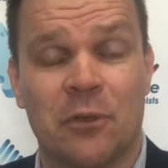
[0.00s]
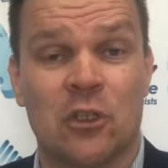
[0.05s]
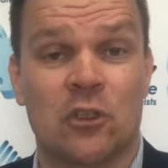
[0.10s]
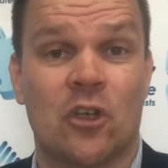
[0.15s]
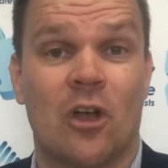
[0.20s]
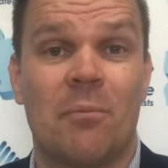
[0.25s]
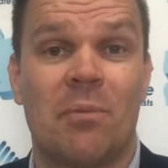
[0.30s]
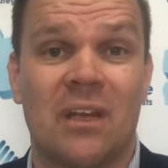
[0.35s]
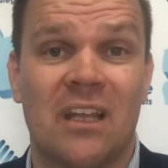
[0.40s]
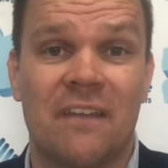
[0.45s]
Because
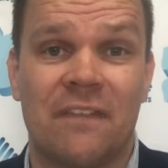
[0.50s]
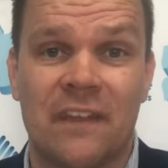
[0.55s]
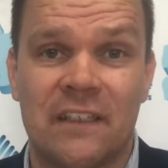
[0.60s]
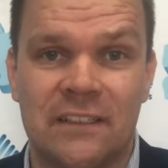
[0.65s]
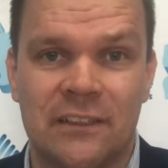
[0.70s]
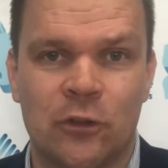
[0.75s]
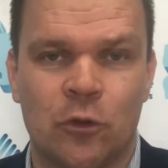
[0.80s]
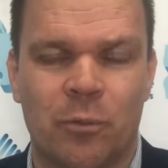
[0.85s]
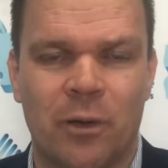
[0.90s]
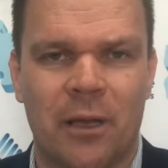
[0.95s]
I believe there's
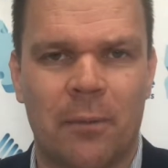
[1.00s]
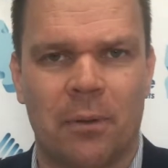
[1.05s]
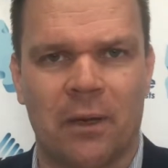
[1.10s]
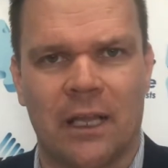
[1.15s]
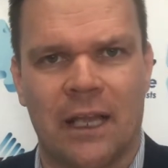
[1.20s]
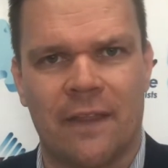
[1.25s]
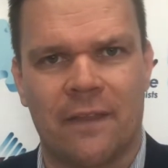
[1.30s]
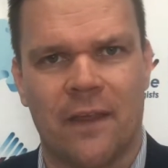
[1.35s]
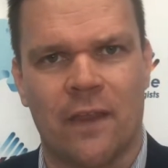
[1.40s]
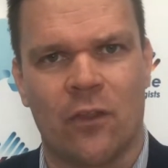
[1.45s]
still
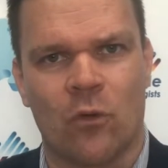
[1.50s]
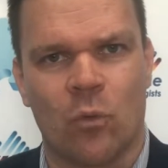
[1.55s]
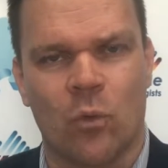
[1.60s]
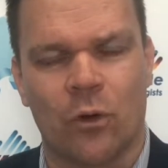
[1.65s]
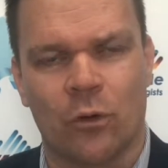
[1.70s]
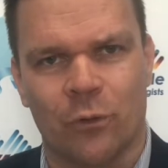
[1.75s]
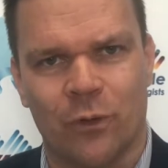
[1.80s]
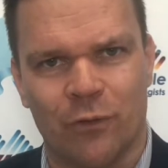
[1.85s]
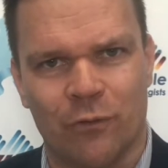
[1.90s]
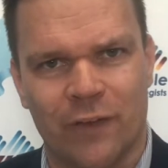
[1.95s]
people out there that
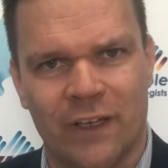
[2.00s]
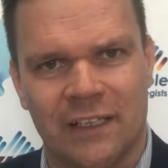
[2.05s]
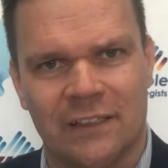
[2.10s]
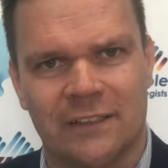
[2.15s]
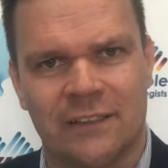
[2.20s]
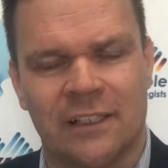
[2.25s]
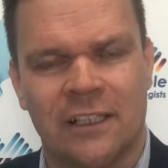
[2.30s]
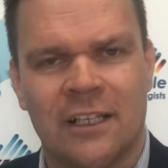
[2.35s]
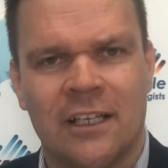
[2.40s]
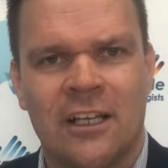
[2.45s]
want to
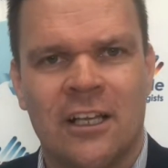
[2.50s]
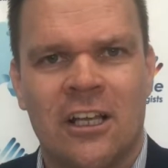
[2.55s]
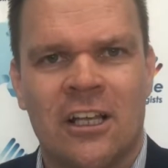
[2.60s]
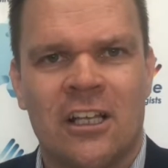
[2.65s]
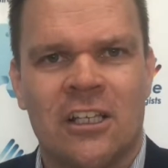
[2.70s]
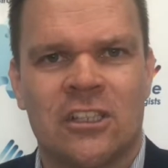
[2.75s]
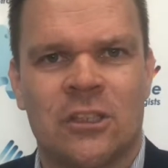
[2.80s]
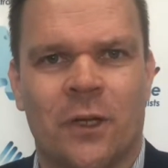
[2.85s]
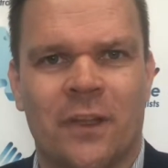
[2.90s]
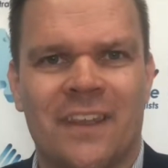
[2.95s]
invest.
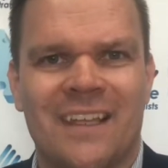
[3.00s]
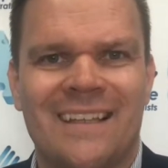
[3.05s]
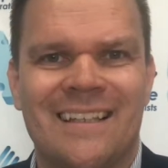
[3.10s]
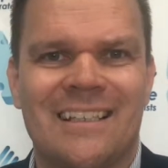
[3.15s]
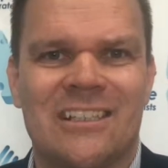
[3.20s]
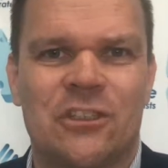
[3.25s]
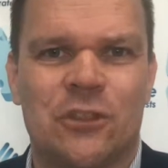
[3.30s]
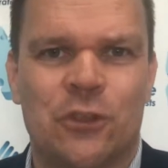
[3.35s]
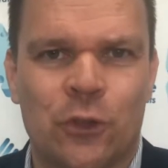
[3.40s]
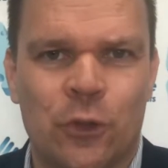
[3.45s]
So I think
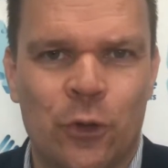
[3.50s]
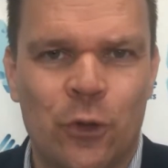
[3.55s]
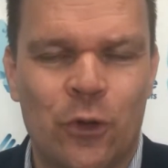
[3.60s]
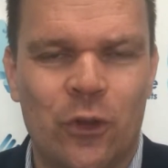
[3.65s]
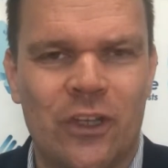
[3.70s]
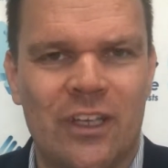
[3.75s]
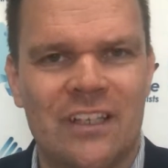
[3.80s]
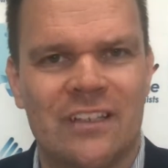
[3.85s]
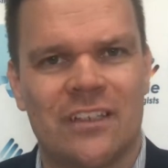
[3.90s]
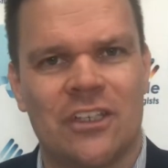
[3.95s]
there's two
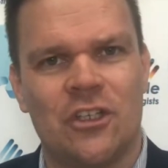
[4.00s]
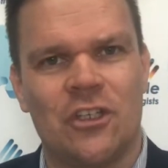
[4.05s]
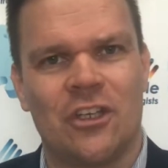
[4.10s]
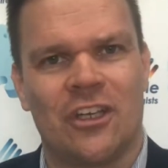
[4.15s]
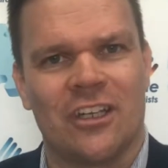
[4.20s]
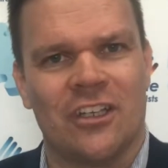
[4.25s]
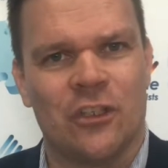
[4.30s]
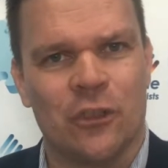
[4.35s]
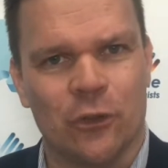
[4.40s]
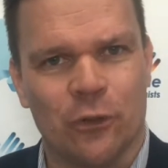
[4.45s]
things that you
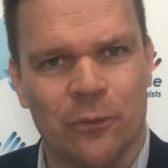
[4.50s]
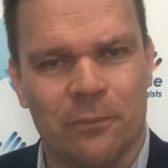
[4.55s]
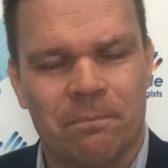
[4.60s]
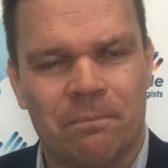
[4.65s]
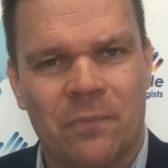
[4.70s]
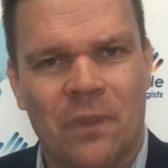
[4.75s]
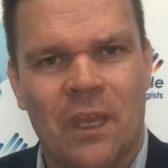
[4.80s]
could do.